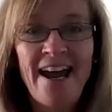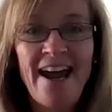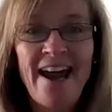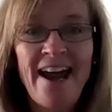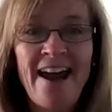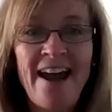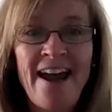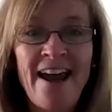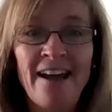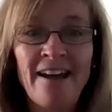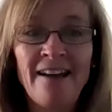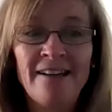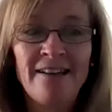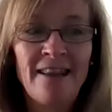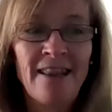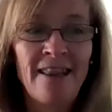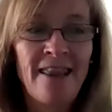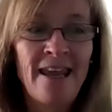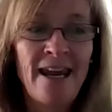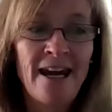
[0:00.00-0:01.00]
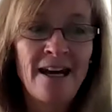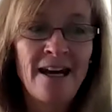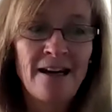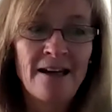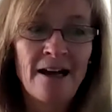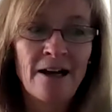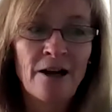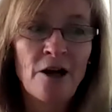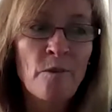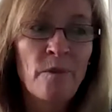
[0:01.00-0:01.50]
and they
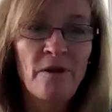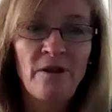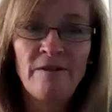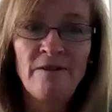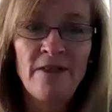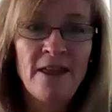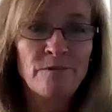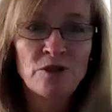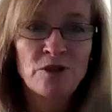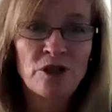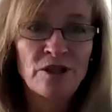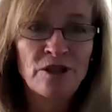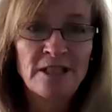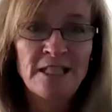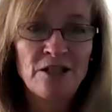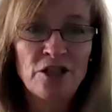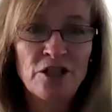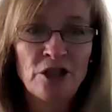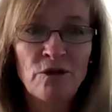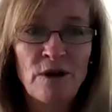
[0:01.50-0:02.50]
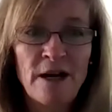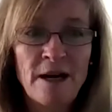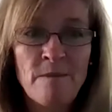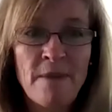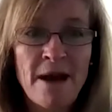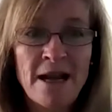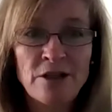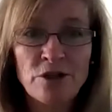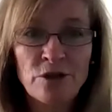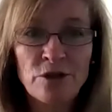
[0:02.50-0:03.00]
a couple of them turned into great
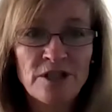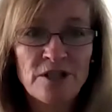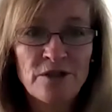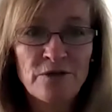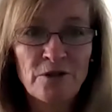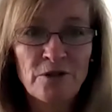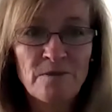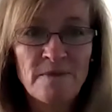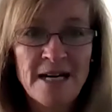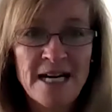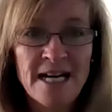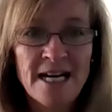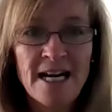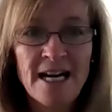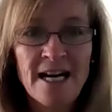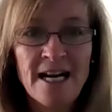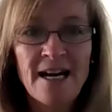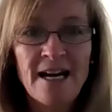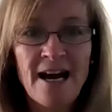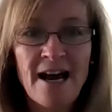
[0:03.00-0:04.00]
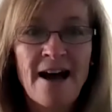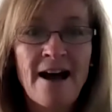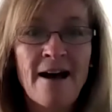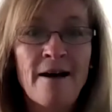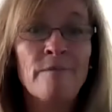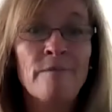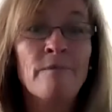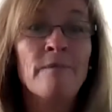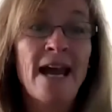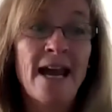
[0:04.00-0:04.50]
mentors for me
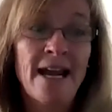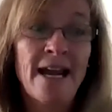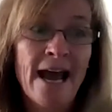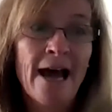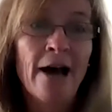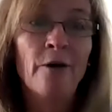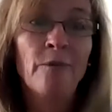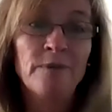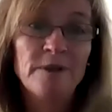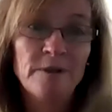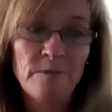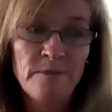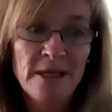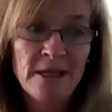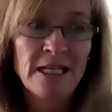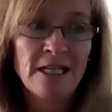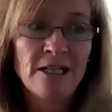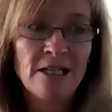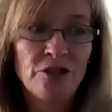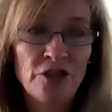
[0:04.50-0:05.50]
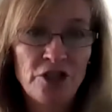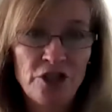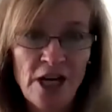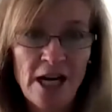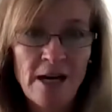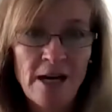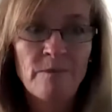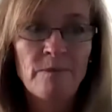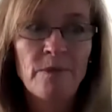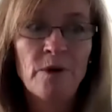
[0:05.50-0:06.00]
um, and helped me
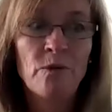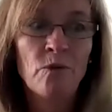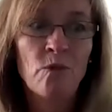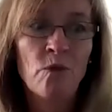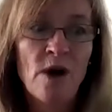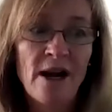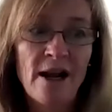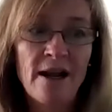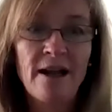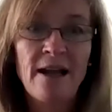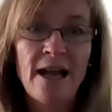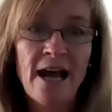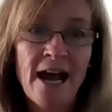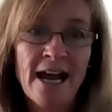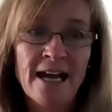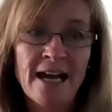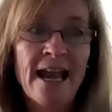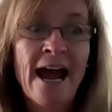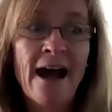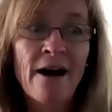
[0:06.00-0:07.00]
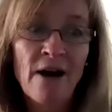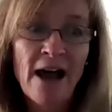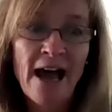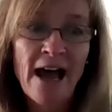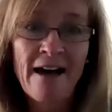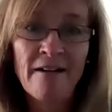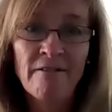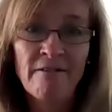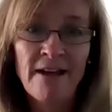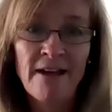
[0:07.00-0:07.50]
shape what I now
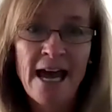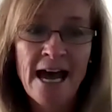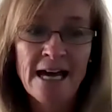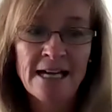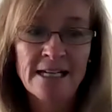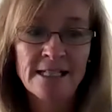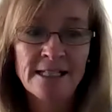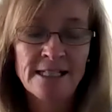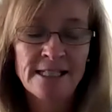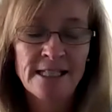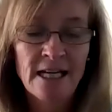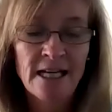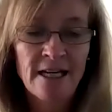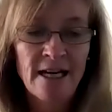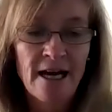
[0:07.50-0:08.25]
have as